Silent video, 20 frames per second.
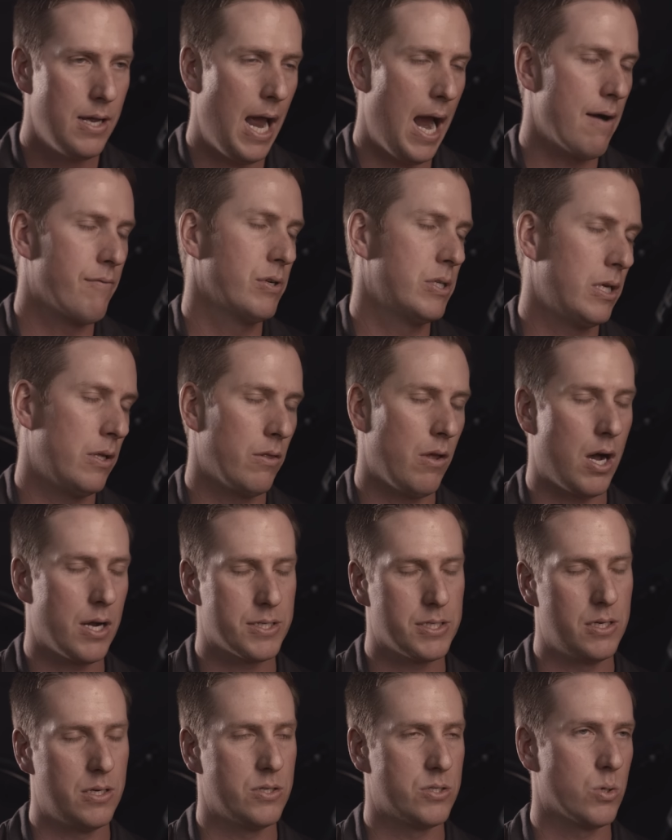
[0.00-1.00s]
everything
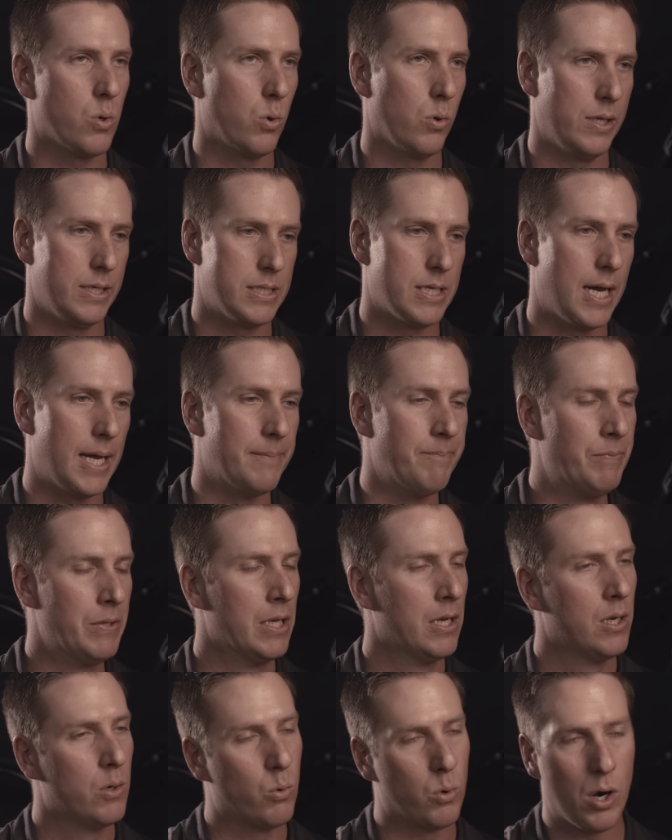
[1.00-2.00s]
locks in, is totally tight.
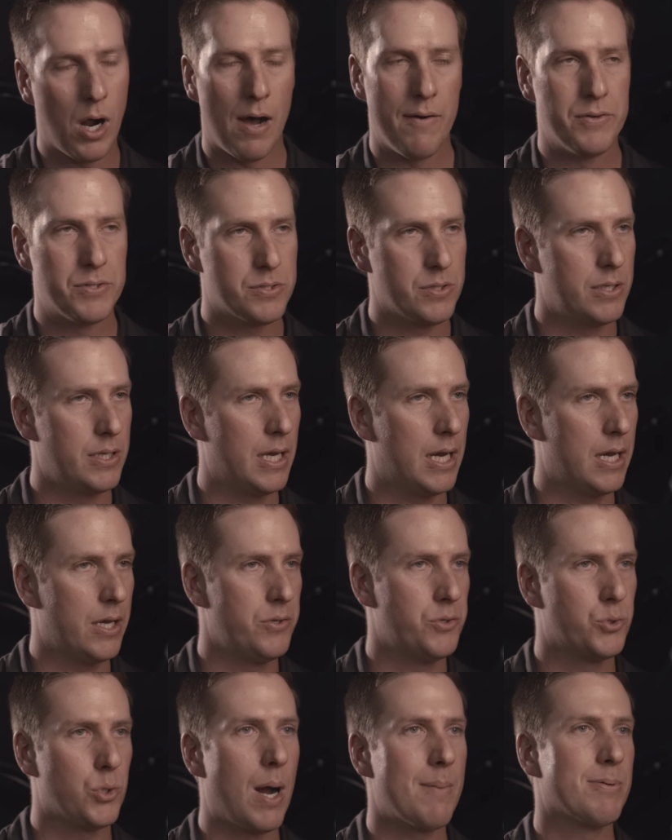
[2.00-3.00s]
We're obviously
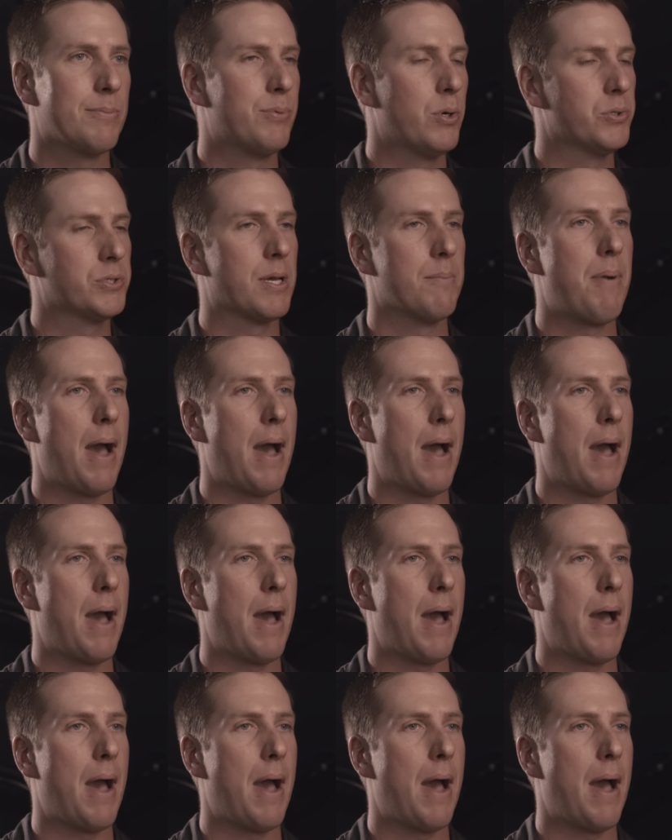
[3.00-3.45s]
dropper post